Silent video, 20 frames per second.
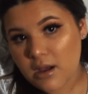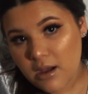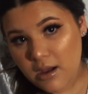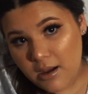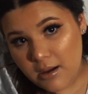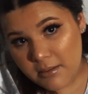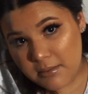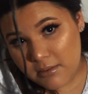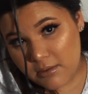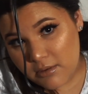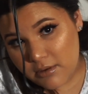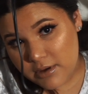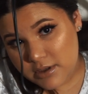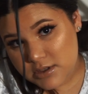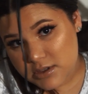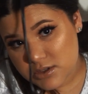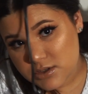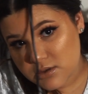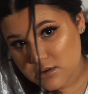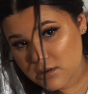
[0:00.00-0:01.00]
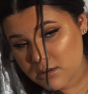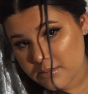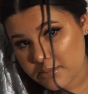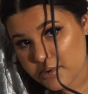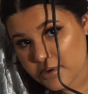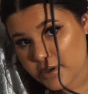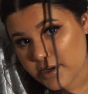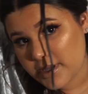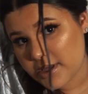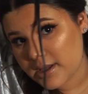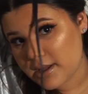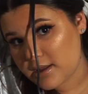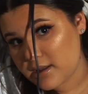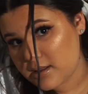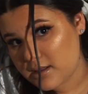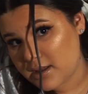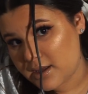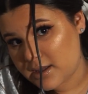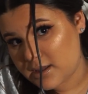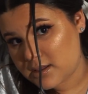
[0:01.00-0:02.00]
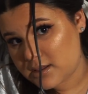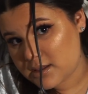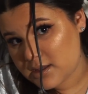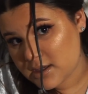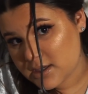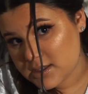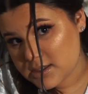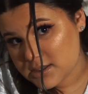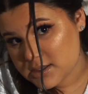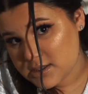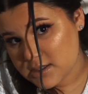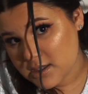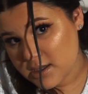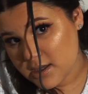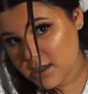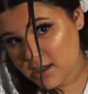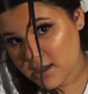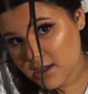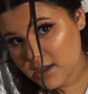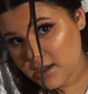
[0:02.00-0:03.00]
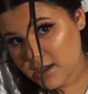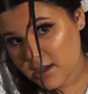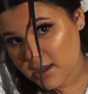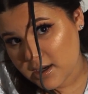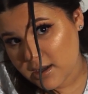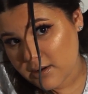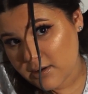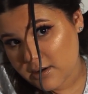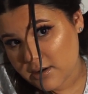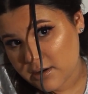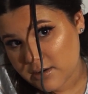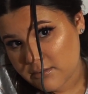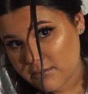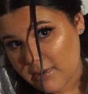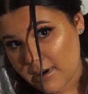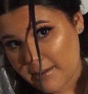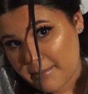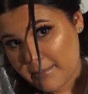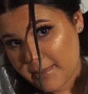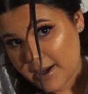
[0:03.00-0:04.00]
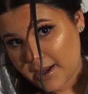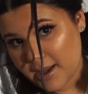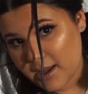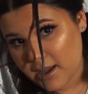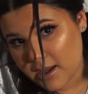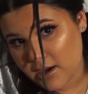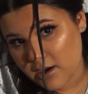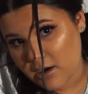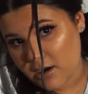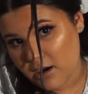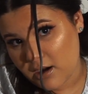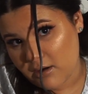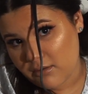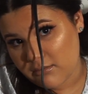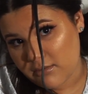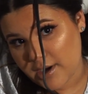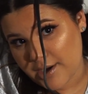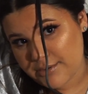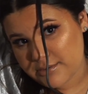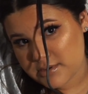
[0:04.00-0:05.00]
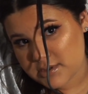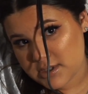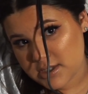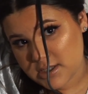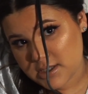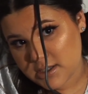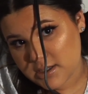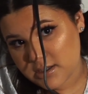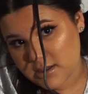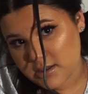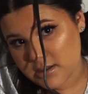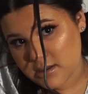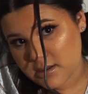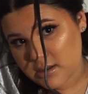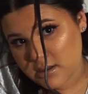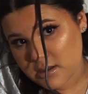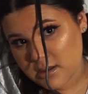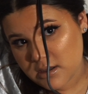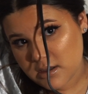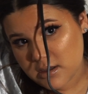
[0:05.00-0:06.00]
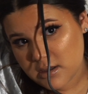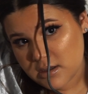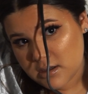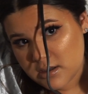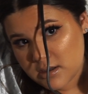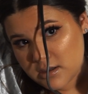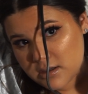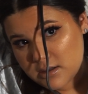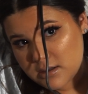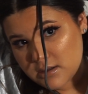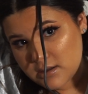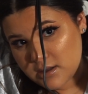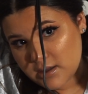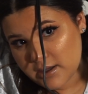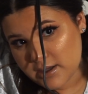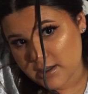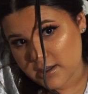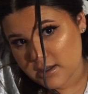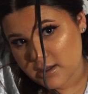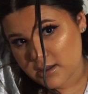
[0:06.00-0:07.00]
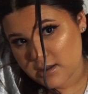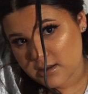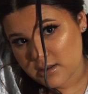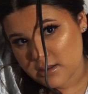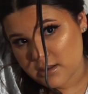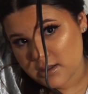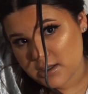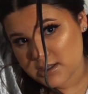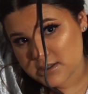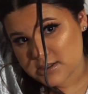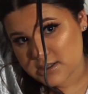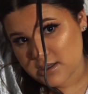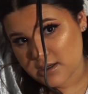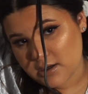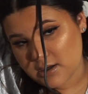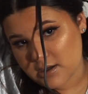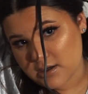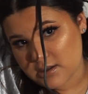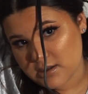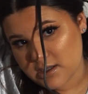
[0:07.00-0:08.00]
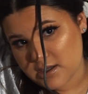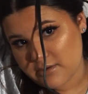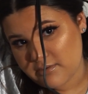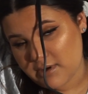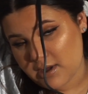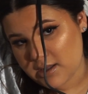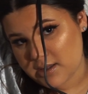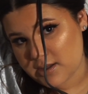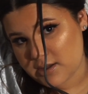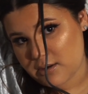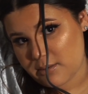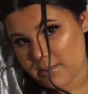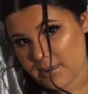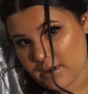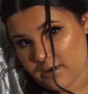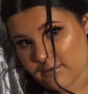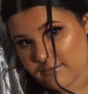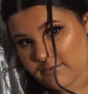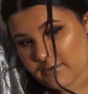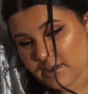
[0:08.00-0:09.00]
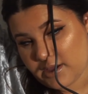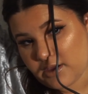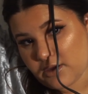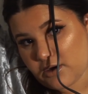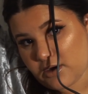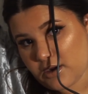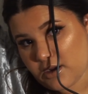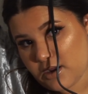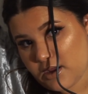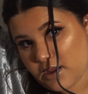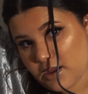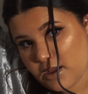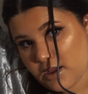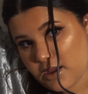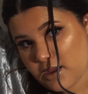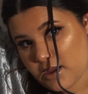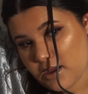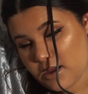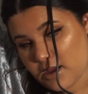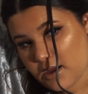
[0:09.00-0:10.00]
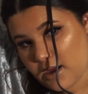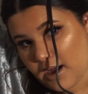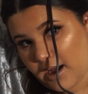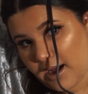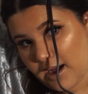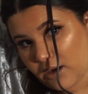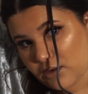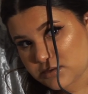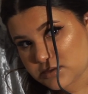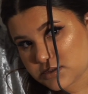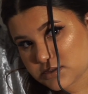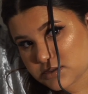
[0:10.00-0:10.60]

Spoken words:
I'm going to put it like this, and I'm gonna wrap my hair around it like this, and I'm gonna leave a little bit of hair out.